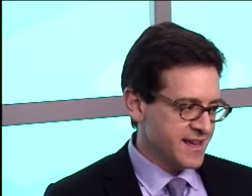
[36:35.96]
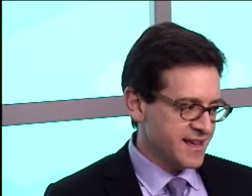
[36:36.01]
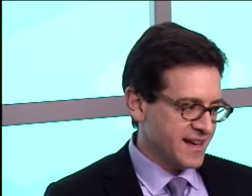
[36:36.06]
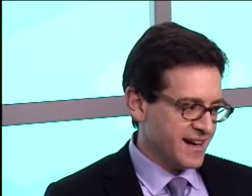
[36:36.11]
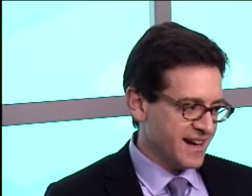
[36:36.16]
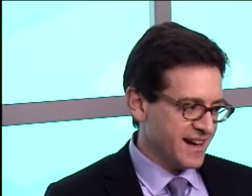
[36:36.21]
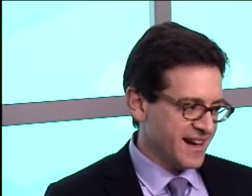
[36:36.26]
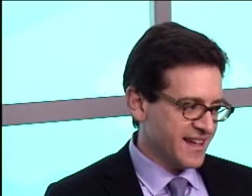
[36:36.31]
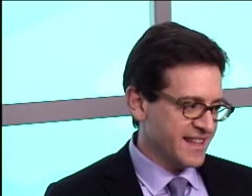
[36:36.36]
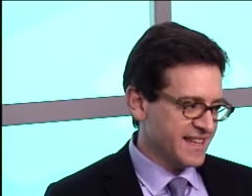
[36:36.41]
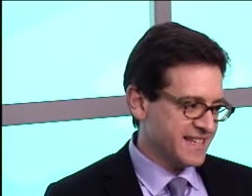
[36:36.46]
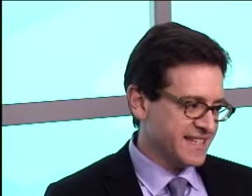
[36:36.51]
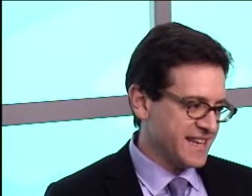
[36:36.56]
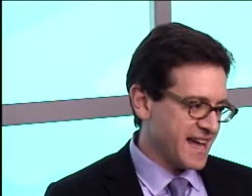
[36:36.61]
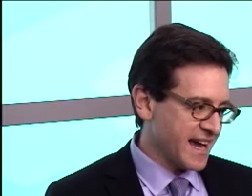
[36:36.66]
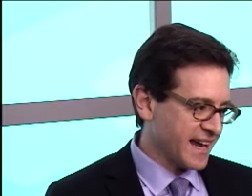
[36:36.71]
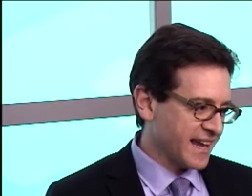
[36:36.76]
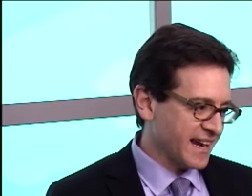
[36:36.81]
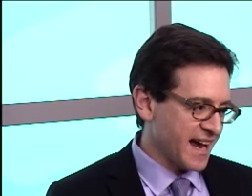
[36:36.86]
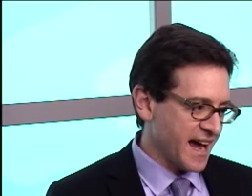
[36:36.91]
And the
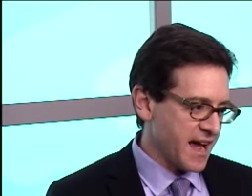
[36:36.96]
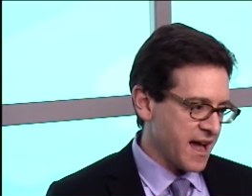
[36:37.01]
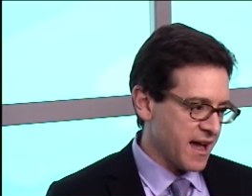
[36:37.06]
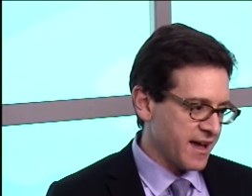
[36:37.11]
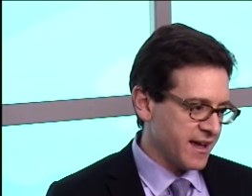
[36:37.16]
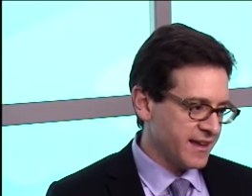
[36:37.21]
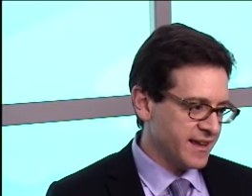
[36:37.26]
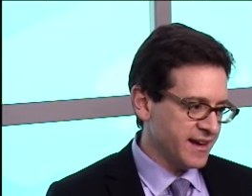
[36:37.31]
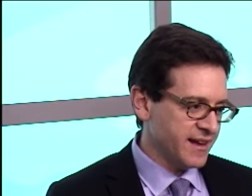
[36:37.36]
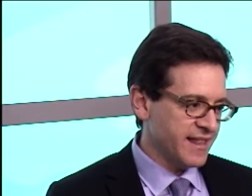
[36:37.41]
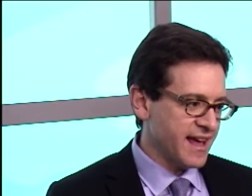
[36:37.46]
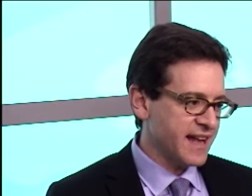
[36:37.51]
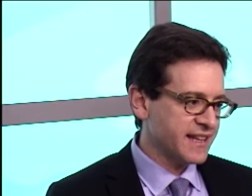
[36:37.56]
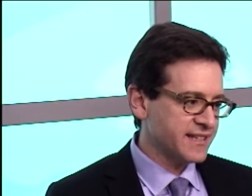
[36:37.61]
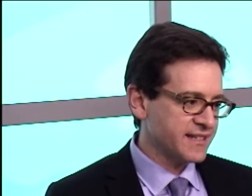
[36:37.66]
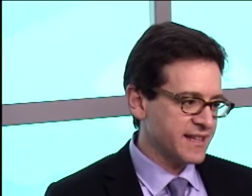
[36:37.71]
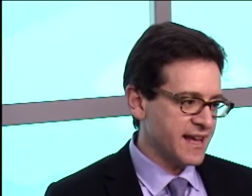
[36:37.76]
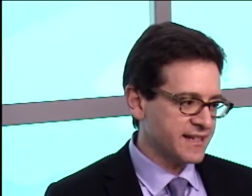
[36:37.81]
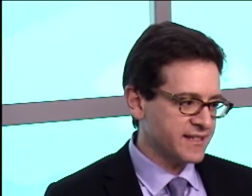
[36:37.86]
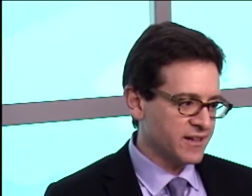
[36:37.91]
second, you know,
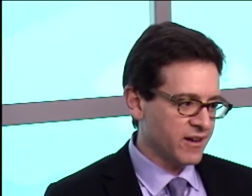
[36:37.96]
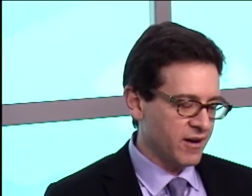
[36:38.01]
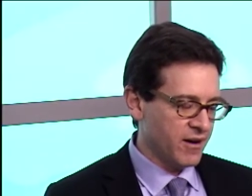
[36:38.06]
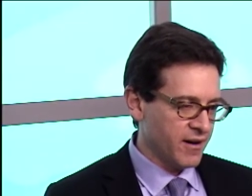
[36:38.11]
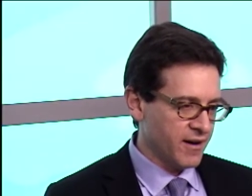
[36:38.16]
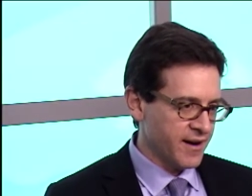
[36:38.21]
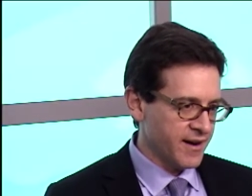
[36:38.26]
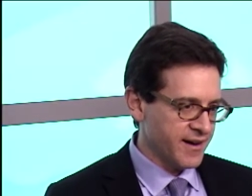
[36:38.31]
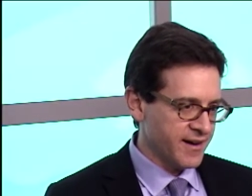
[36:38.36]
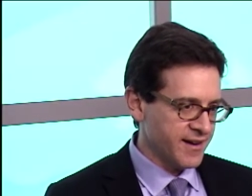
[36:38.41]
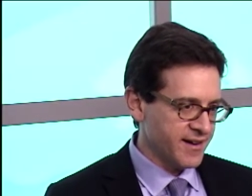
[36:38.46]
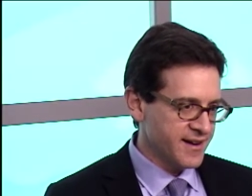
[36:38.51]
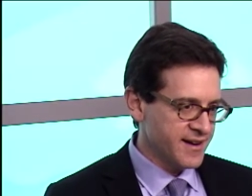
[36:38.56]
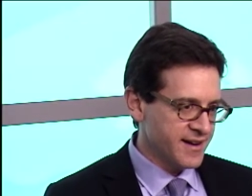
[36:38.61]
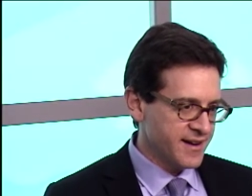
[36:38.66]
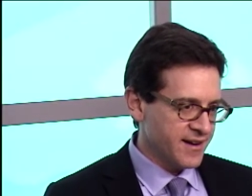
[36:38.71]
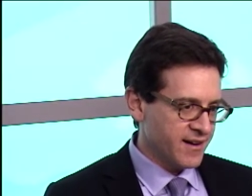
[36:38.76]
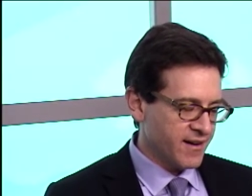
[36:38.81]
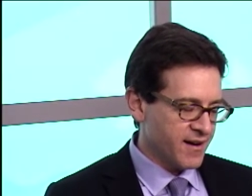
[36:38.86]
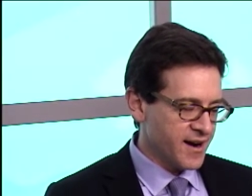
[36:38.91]
that's a harder
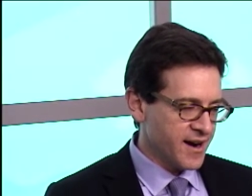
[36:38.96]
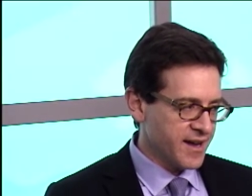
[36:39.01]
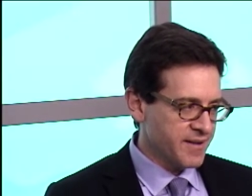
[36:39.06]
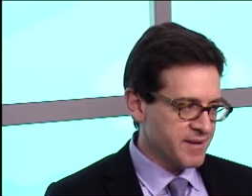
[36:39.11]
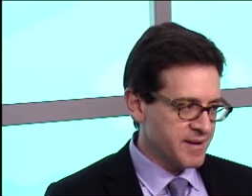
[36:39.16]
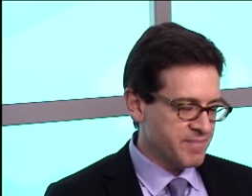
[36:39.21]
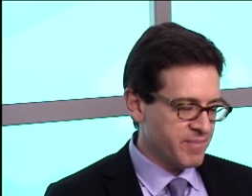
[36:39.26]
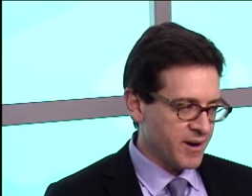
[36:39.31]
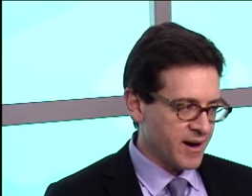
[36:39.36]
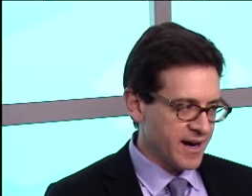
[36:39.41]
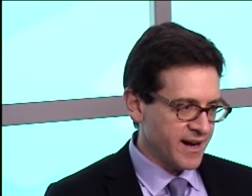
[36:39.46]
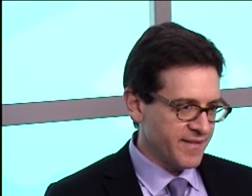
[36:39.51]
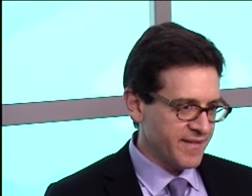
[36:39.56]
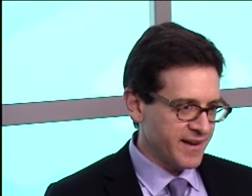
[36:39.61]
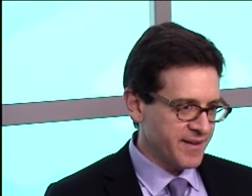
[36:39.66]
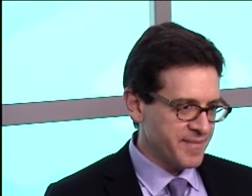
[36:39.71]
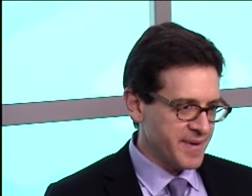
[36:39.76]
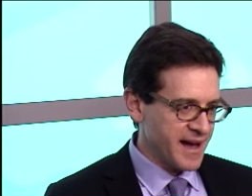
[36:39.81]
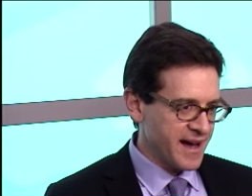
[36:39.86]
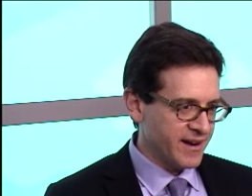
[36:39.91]
argument. Part of
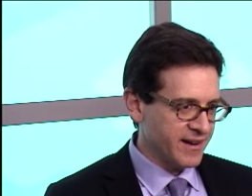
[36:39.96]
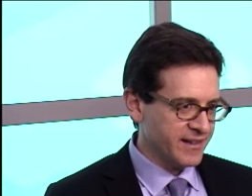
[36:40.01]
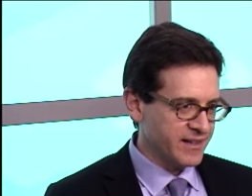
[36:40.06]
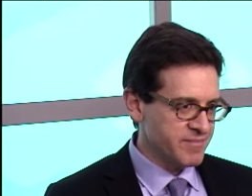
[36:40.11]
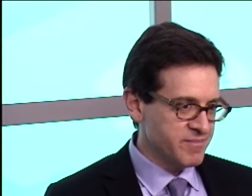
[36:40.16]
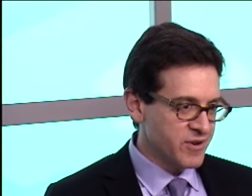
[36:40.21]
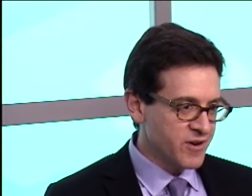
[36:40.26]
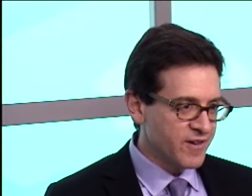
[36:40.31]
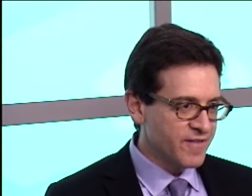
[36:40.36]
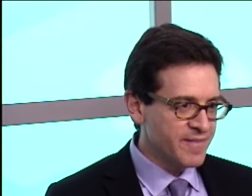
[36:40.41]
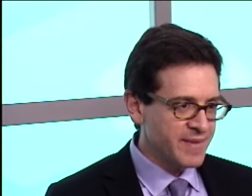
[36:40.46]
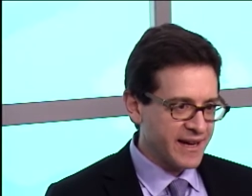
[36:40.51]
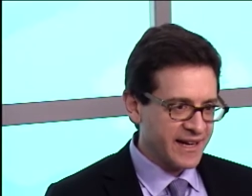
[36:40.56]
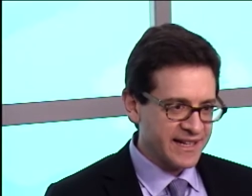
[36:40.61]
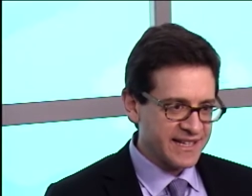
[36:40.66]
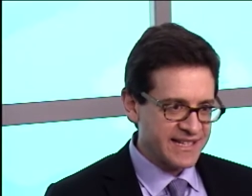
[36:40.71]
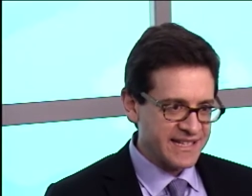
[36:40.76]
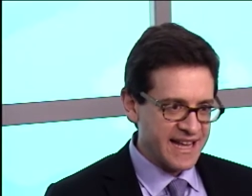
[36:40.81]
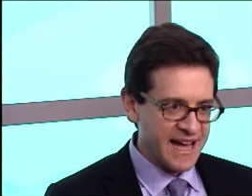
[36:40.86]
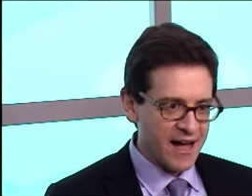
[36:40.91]
it about the movement
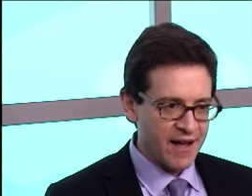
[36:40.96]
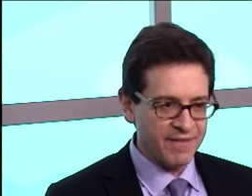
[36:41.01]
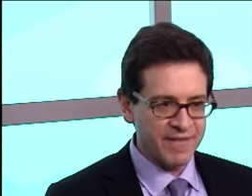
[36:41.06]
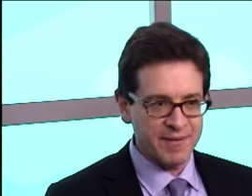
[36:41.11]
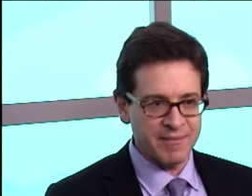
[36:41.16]
itself.